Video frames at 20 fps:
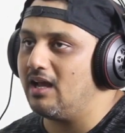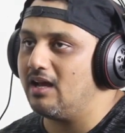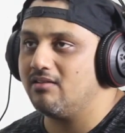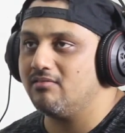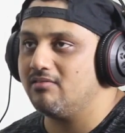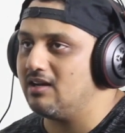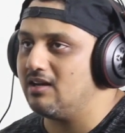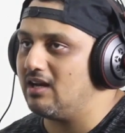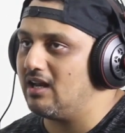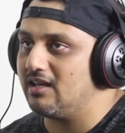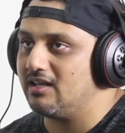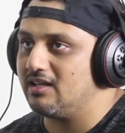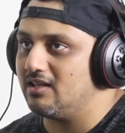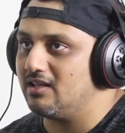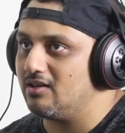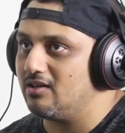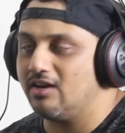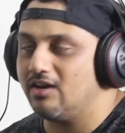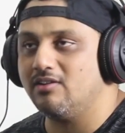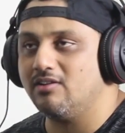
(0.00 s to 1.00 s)
I don't really like Yellow.
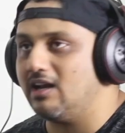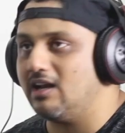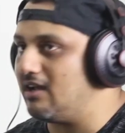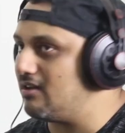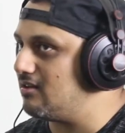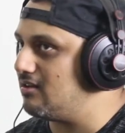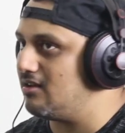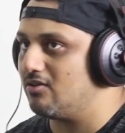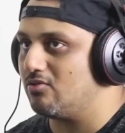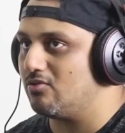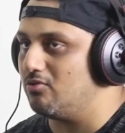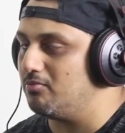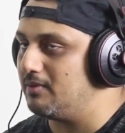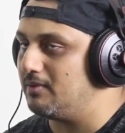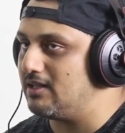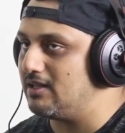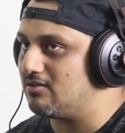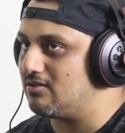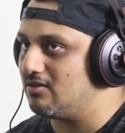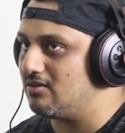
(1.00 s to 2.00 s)
I don't really like a lot of Coldplay
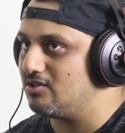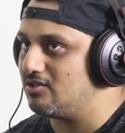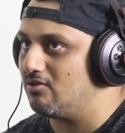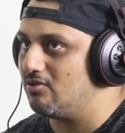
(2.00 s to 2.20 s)
songs. The